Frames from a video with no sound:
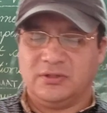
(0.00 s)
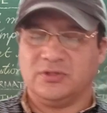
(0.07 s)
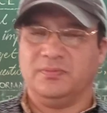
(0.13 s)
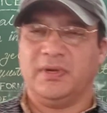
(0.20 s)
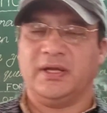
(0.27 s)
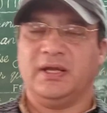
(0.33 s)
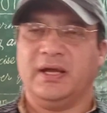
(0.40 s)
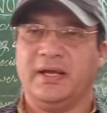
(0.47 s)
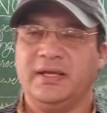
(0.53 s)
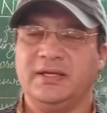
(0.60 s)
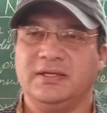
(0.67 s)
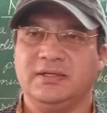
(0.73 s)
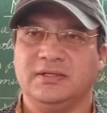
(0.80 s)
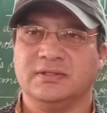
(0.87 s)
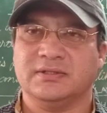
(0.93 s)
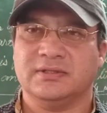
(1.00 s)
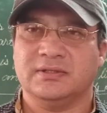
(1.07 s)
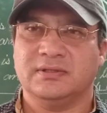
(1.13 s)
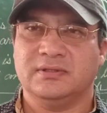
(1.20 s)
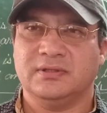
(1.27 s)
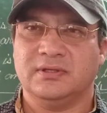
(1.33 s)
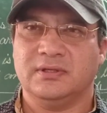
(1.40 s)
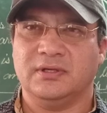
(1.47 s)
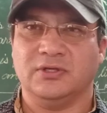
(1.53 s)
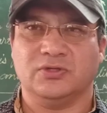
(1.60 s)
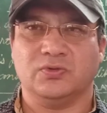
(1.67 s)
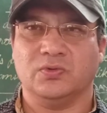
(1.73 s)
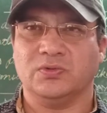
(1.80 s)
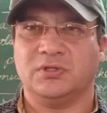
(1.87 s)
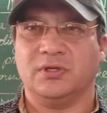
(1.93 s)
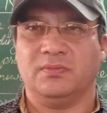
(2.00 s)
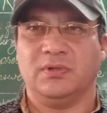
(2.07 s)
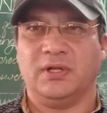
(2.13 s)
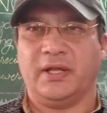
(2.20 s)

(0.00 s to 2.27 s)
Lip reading: So my eyes is sociable